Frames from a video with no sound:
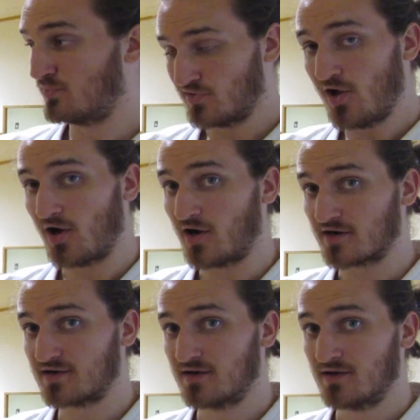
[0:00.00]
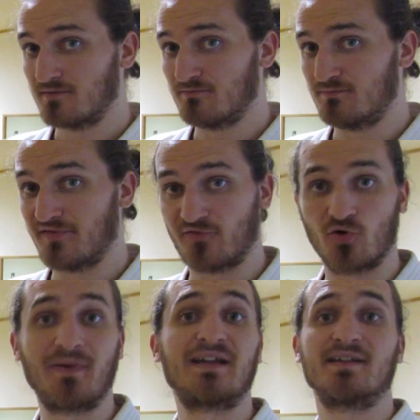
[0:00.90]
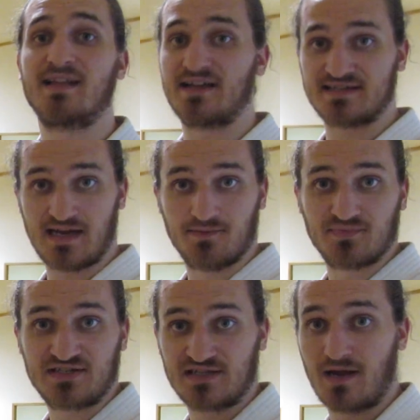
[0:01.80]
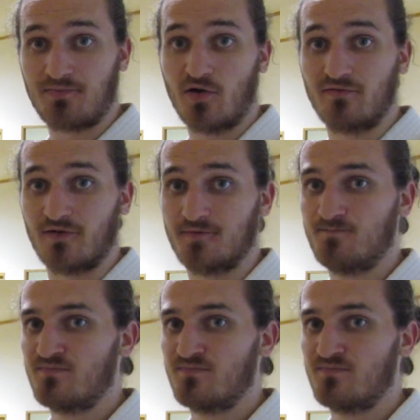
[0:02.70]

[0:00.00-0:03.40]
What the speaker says: block before making that same step over.